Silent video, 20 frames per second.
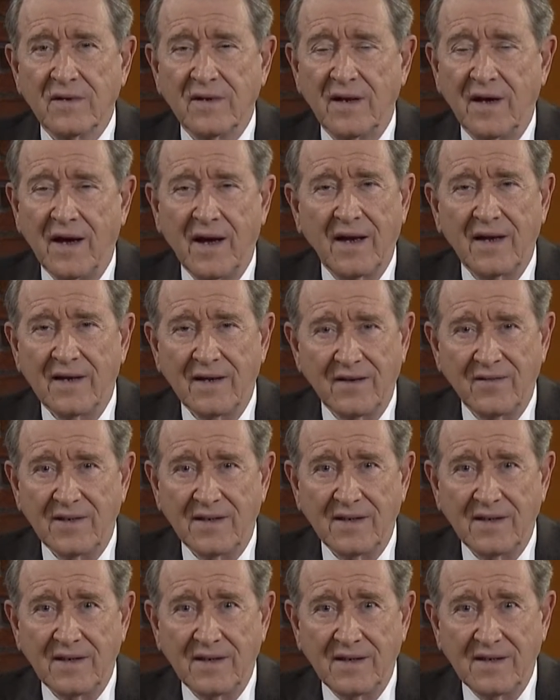I love
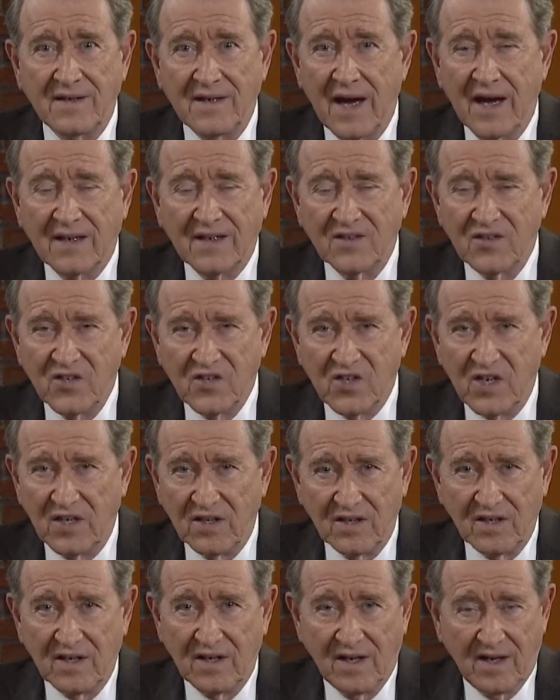it. I can just
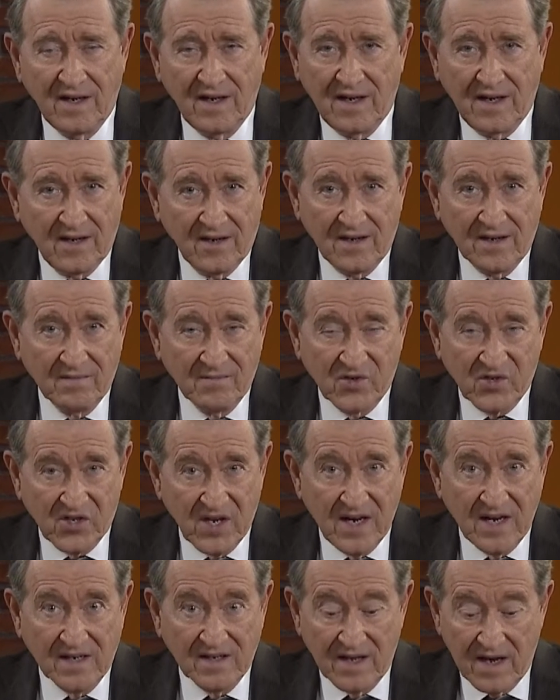hear, hear him
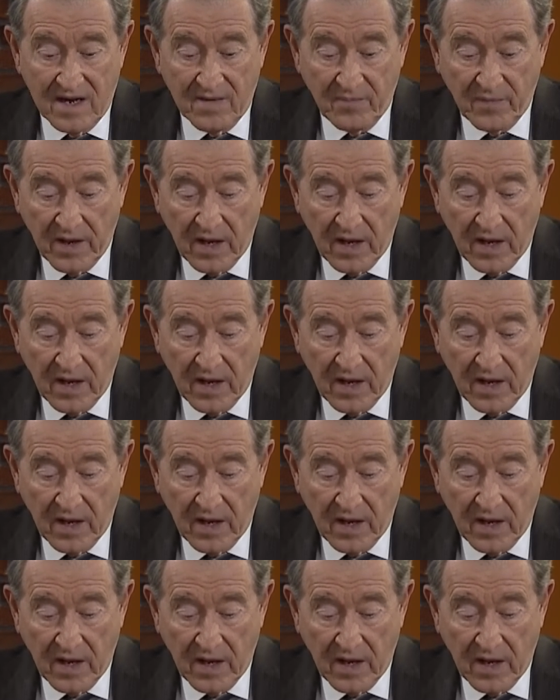saying that.